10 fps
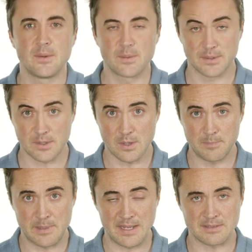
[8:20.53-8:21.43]
or the
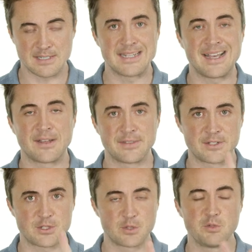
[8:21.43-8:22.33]
compound noun, the
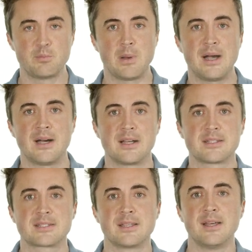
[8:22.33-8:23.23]
two
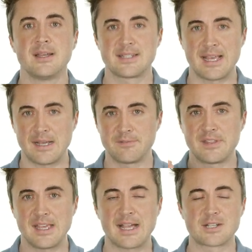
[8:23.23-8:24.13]
parts, to have
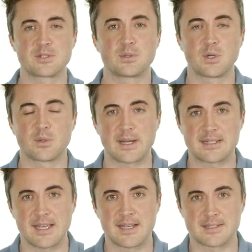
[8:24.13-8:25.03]
the actual
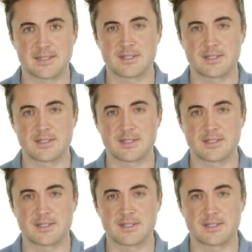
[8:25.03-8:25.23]
correct answer.